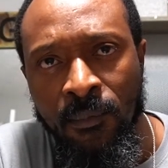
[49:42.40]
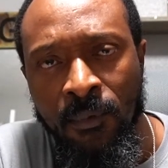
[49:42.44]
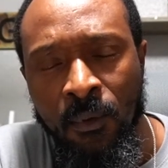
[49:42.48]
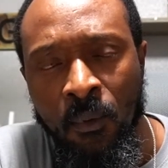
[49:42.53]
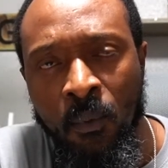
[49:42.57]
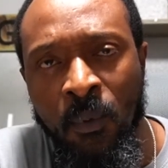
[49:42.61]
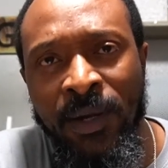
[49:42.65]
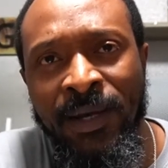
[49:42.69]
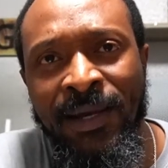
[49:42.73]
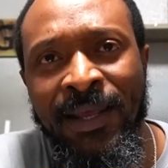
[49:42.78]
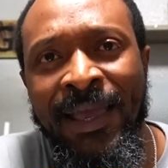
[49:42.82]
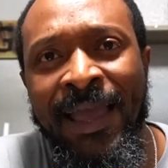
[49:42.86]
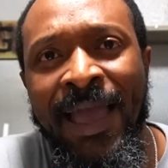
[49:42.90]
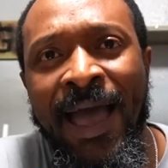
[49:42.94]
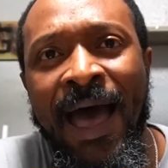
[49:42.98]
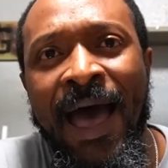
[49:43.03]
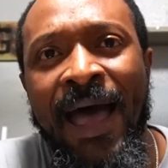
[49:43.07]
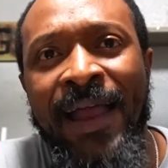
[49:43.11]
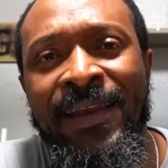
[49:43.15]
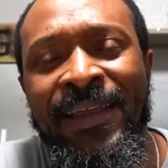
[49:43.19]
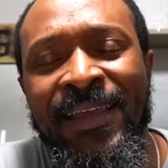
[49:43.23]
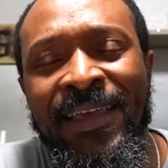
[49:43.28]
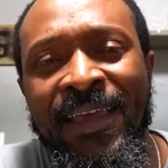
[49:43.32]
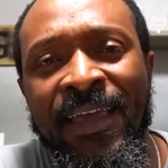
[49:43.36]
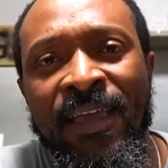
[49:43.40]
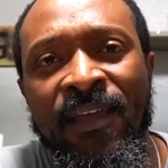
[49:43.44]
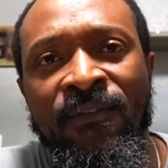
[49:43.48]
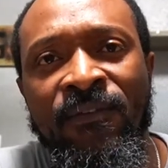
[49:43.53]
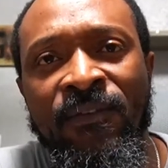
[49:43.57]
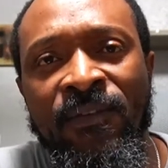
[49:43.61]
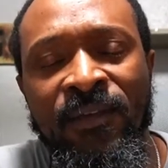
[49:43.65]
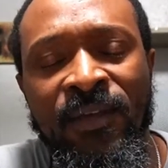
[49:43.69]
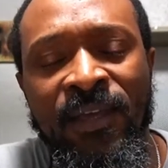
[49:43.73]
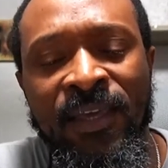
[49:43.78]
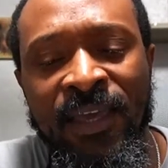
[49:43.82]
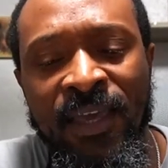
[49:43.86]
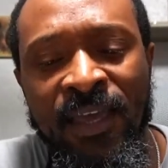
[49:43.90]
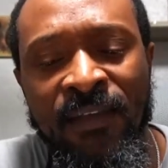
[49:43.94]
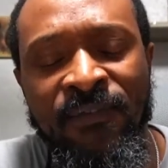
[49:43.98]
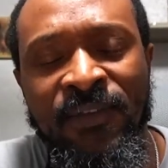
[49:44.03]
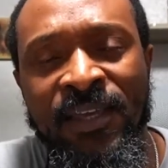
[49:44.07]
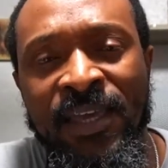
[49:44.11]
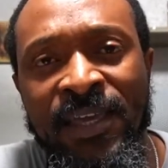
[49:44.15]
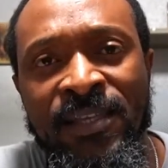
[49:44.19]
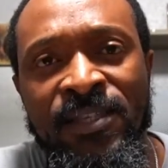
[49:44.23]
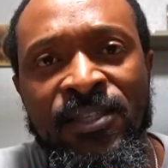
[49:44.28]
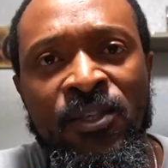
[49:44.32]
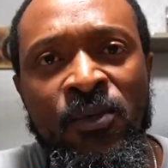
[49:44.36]
When God gives
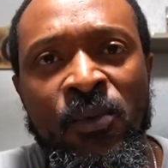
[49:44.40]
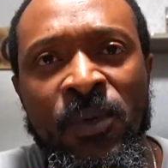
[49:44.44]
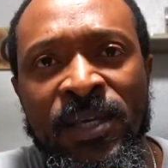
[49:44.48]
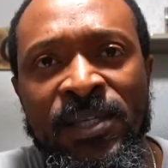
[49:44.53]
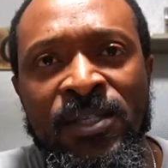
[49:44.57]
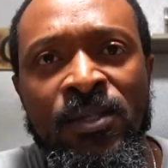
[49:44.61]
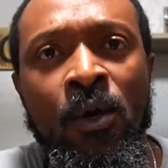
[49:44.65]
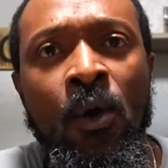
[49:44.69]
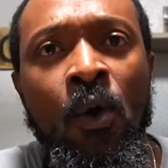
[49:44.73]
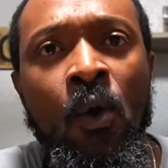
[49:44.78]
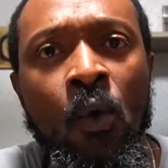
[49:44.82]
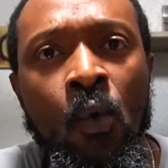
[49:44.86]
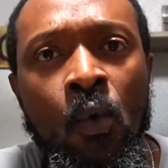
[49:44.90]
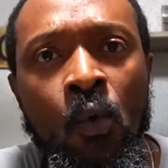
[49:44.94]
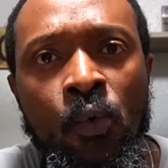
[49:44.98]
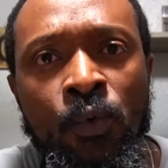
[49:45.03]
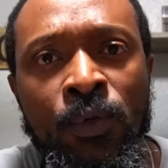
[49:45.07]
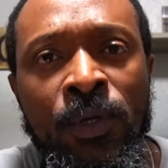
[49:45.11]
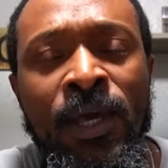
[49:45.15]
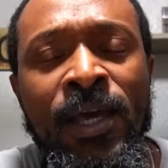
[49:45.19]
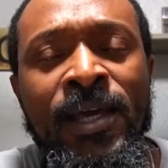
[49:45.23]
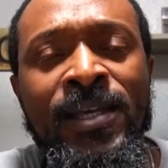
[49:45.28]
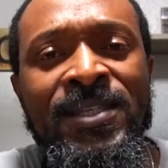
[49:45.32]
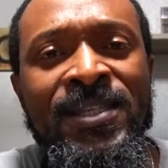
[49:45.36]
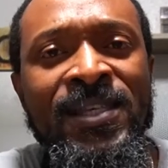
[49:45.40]
it to his own